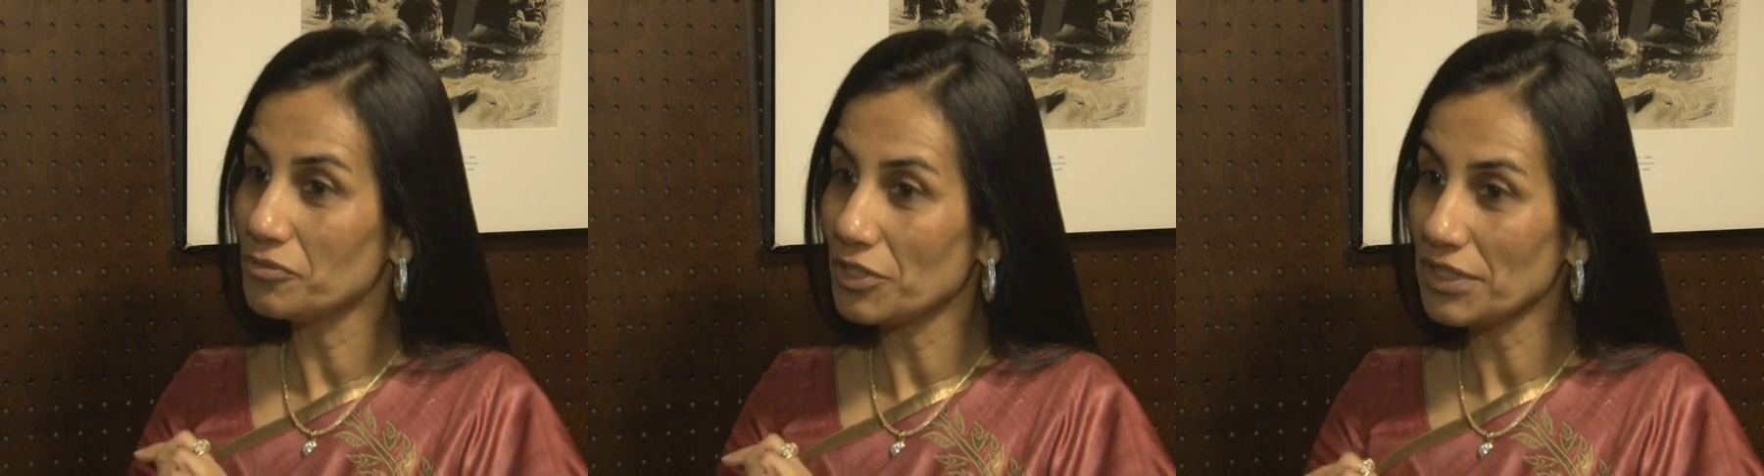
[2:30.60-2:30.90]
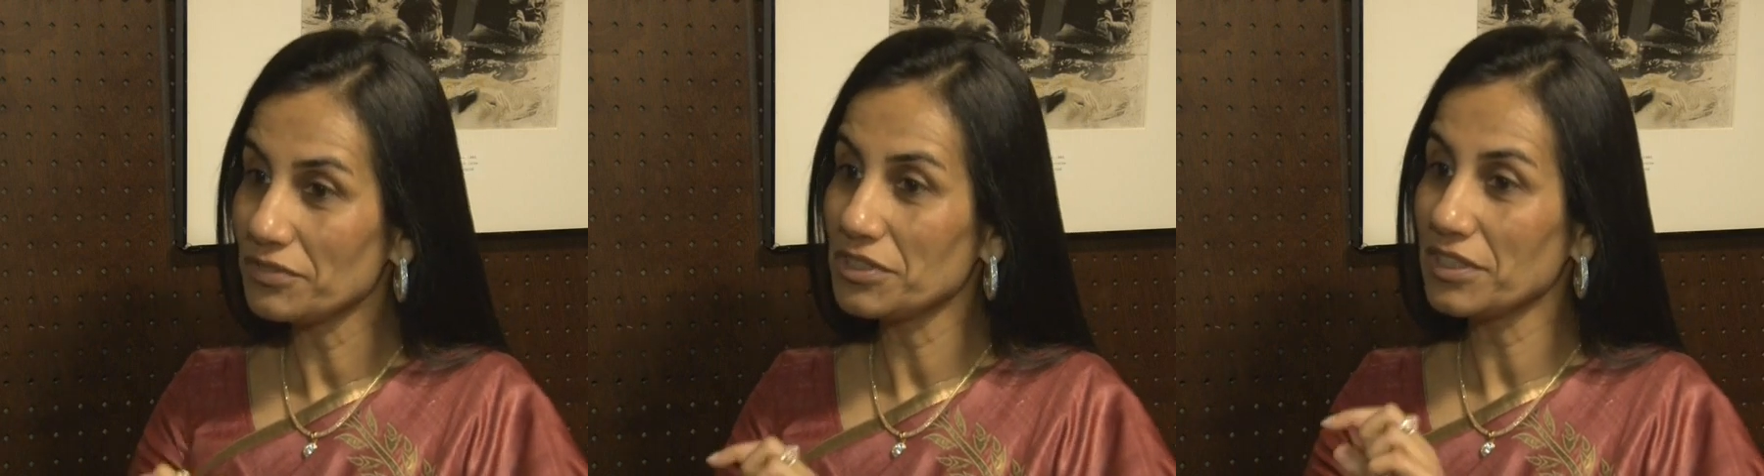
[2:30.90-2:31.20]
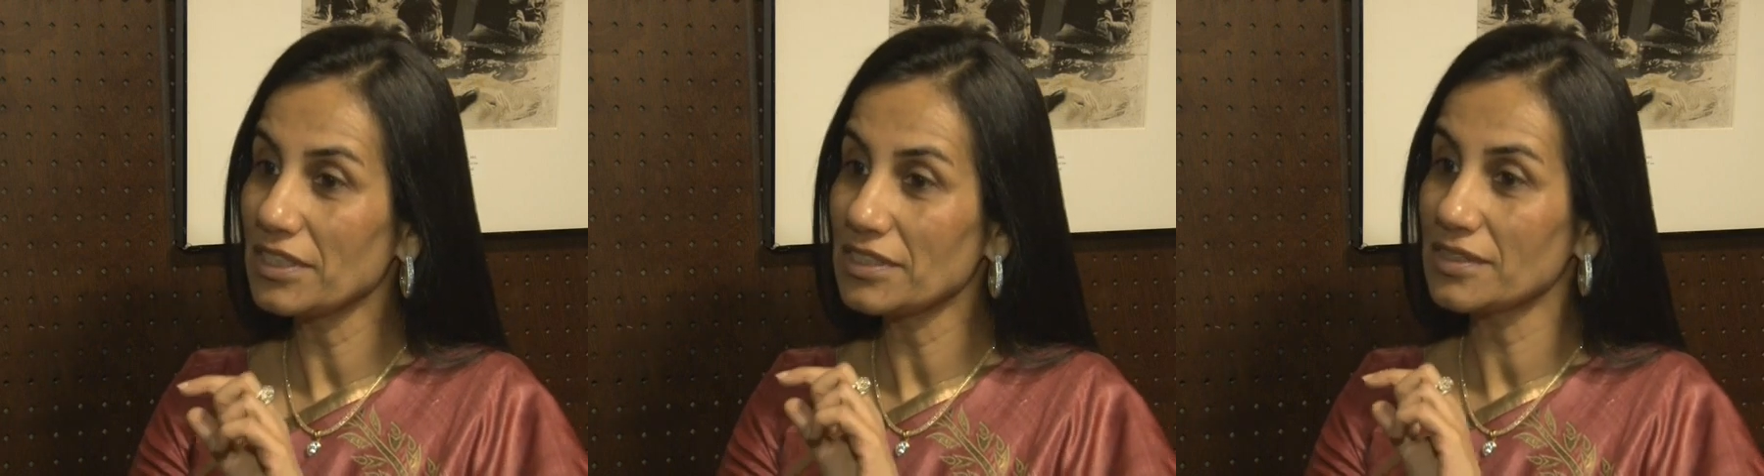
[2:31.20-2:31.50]
whatever
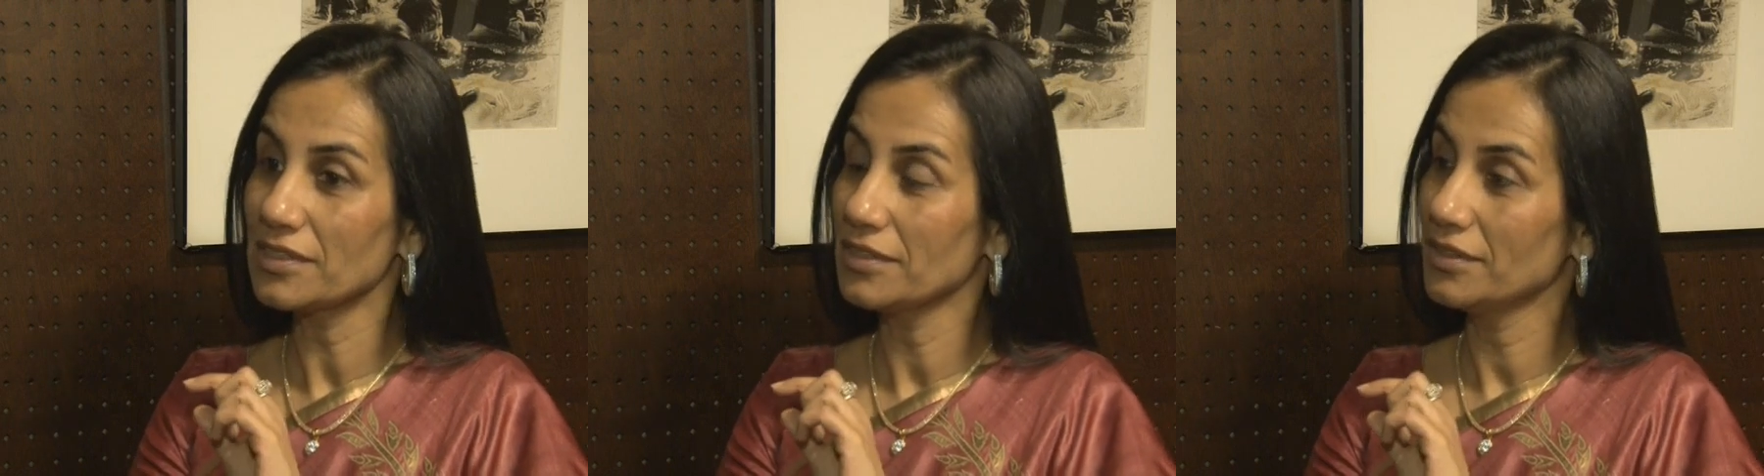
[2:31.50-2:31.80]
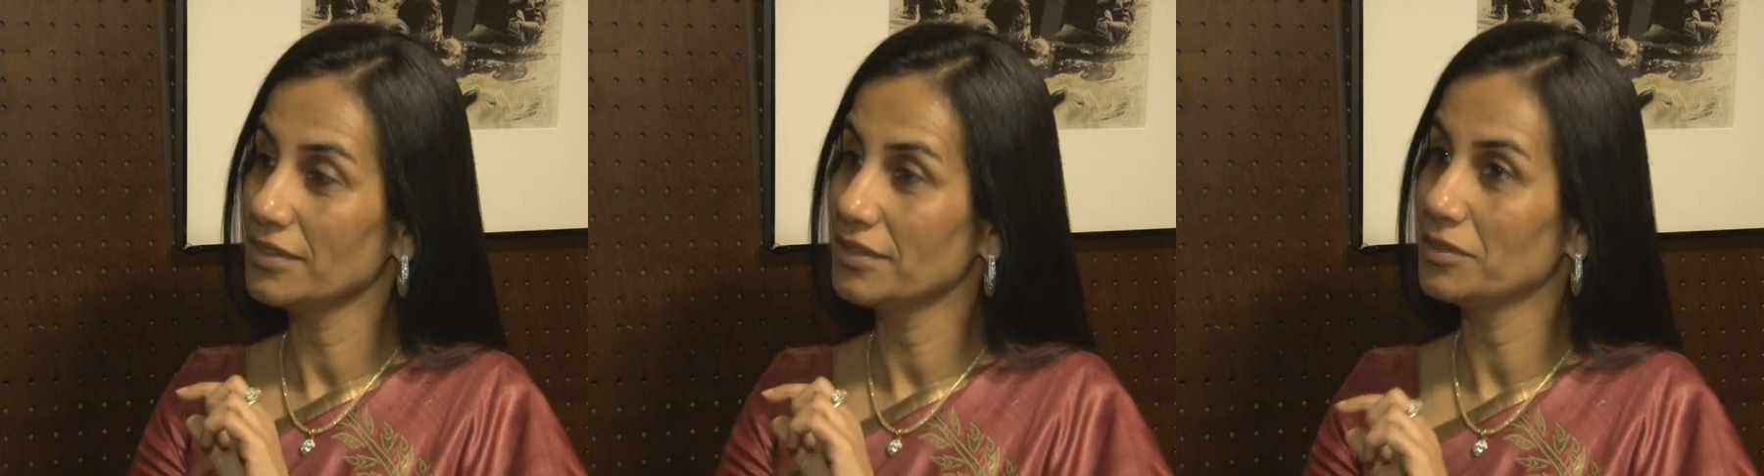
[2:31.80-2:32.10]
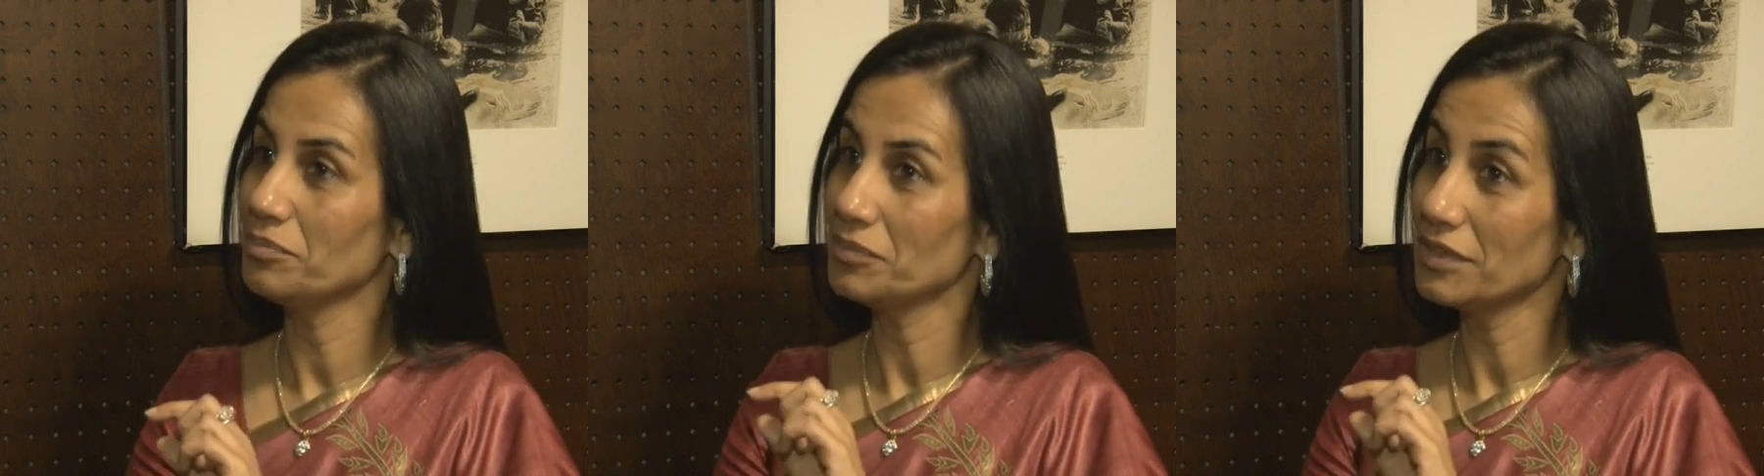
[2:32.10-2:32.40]
is
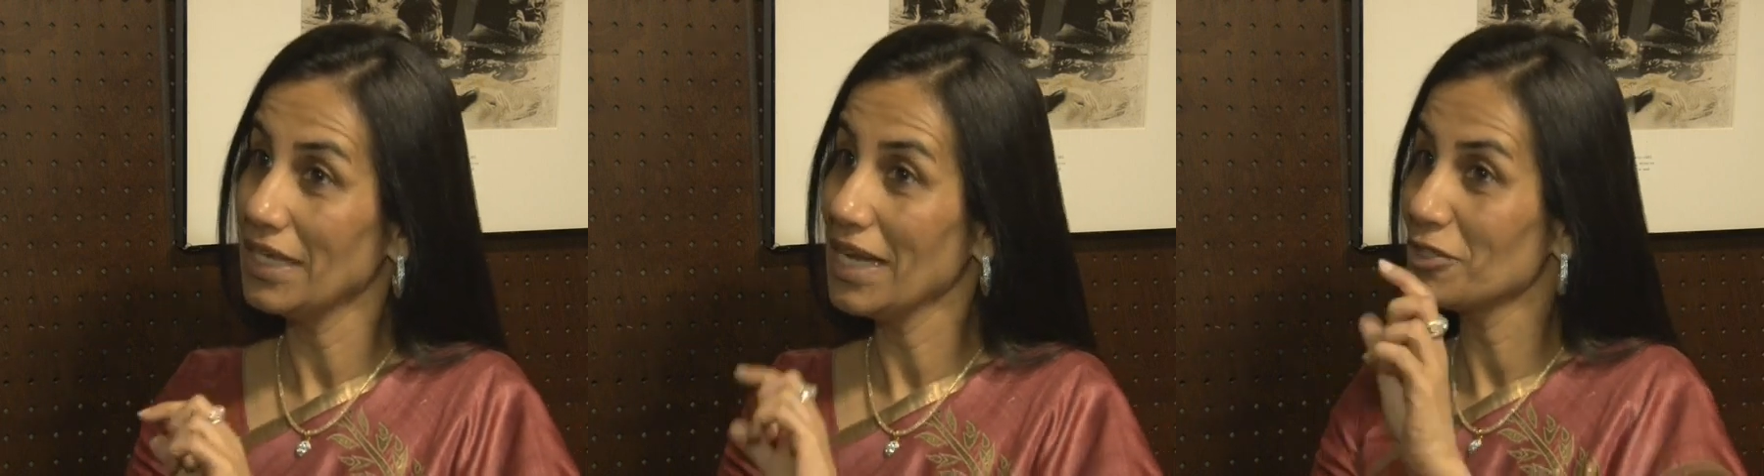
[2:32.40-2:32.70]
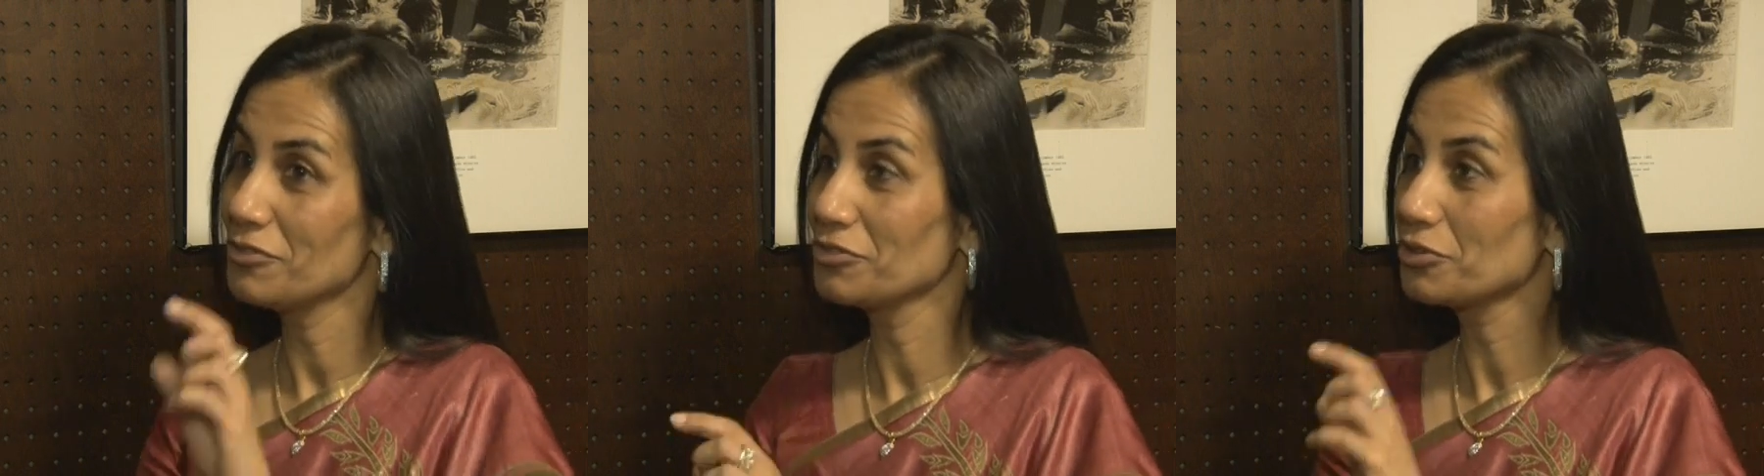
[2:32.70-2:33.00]
the the lack of